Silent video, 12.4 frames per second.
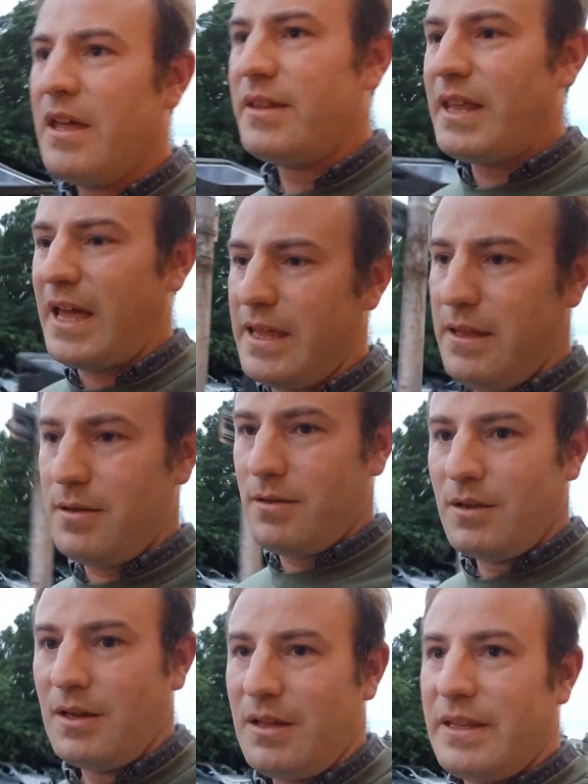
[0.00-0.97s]
they
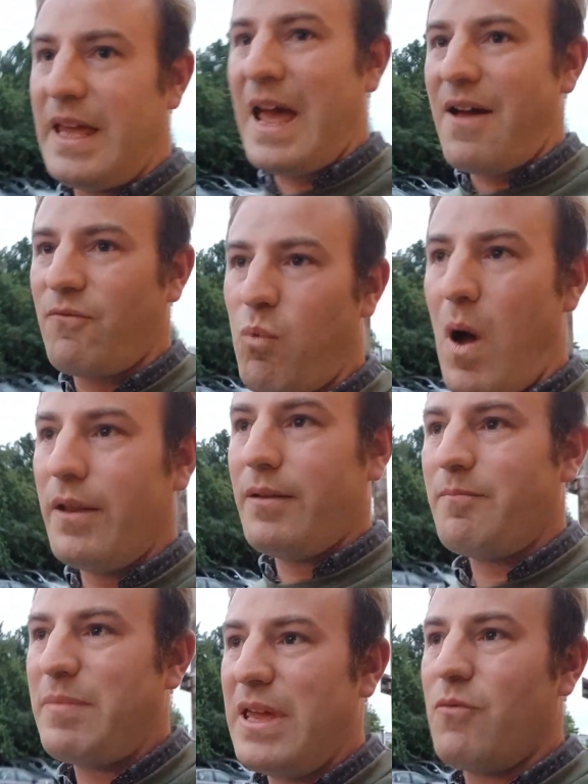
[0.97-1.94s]
they have
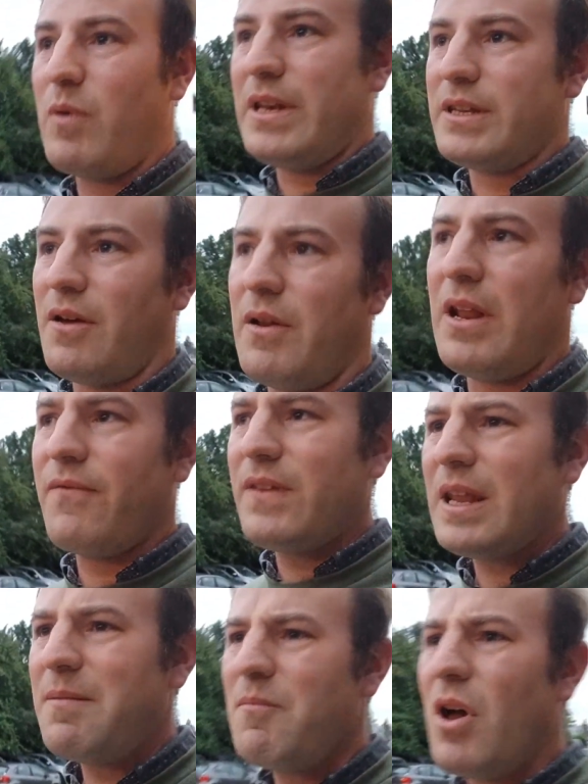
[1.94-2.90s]
one big window, and I
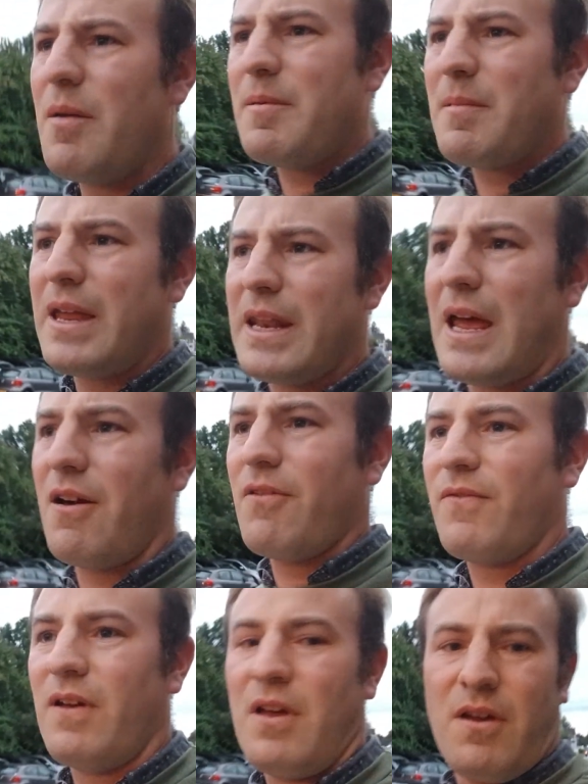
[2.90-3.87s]
think they might be made out of